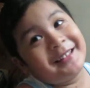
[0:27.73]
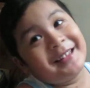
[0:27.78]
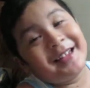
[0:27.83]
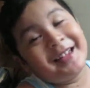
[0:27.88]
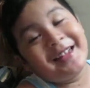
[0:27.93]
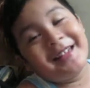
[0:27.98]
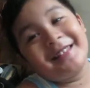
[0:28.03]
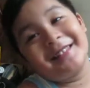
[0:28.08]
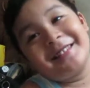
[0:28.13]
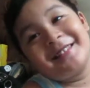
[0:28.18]

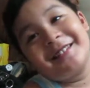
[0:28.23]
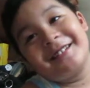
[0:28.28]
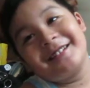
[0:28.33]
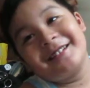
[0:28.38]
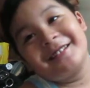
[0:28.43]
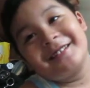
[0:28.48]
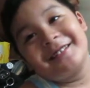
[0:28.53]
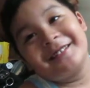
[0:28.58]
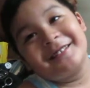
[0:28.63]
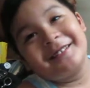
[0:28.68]
And.
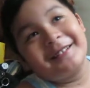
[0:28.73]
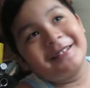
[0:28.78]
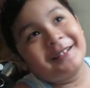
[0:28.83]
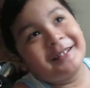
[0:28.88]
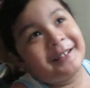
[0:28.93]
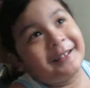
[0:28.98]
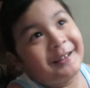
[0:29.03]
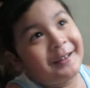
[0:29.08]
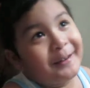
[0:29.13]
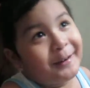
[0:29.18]

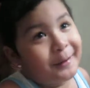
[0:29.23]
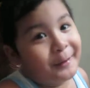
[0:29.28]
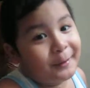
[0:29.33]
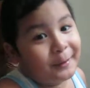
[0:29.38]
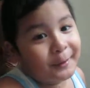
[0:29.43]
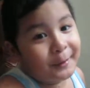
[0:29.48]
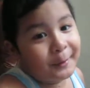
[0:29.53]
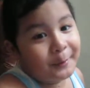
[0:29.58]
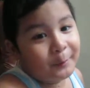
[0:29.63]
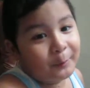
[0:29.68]

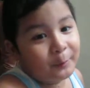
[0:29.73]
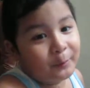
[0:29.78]
Um,